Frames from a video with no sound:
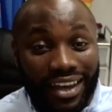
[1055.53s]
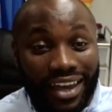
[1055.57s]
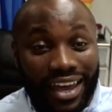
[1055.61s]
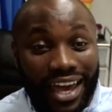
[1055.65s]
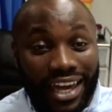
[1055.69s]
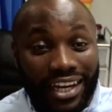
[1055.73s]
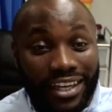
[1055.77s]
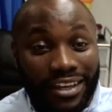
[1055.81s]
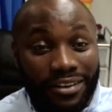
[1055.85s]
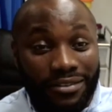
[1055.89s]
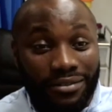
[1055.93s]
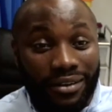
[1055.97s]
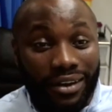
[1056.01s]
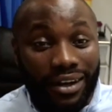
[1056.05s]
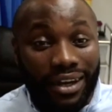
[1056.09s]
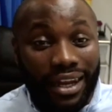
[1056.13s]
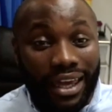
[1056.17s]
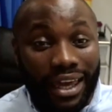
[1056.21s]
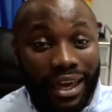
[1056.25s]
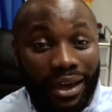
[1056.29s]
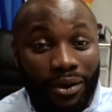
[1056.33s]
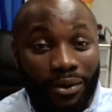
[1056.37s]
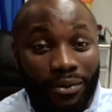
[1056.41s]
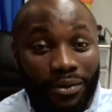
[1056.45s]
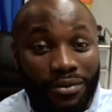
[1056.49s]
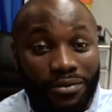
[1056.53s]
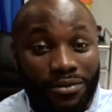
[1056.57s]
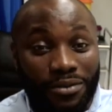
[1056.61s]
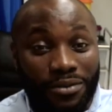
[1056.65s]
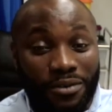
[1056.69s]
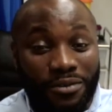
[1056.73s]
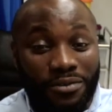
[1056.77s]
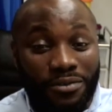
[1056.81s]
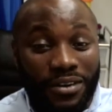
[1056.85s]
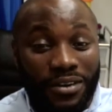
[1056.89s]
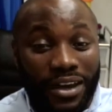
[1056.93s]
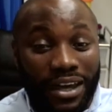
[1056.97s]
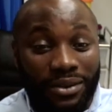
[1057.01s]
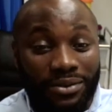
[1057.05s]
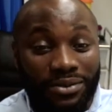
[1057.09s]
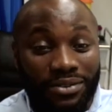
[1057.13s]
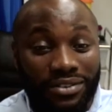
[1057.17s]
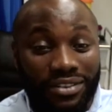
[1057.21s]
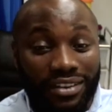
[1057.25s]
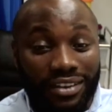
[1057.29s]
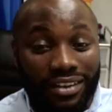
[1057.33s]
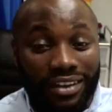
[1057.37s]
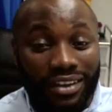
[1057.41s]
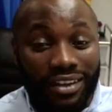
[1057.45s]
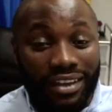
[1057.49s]
And even now, if you're found
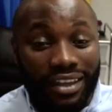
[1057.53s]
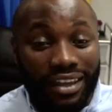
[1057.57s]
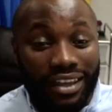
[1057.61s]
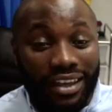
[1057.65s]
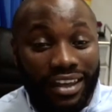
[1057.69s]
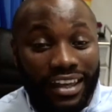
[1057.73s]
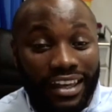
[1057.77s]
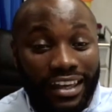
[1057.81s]
to